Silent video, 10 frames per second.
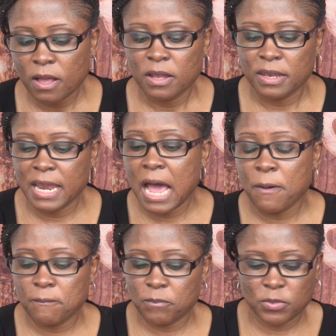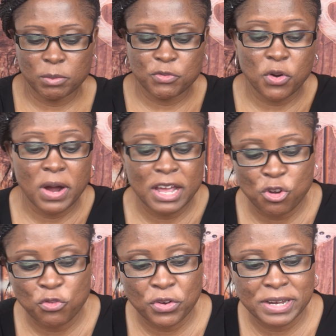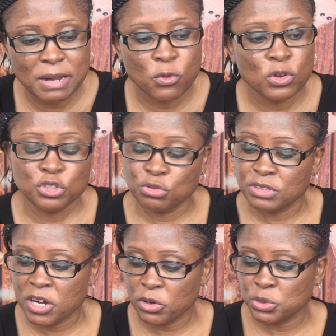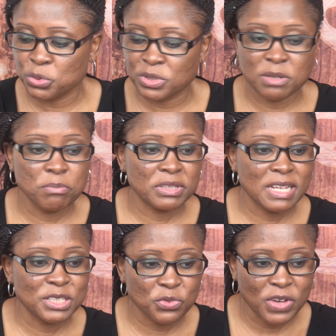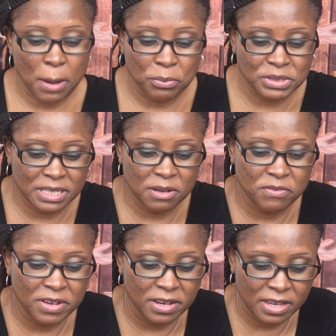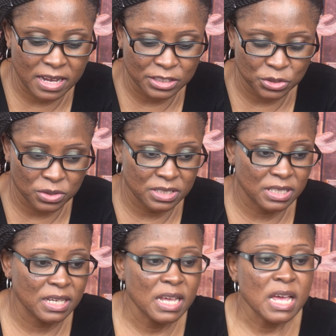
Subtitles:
Now, before I go further, I'm going to tell you the importance of apple cider vinegar to the skin.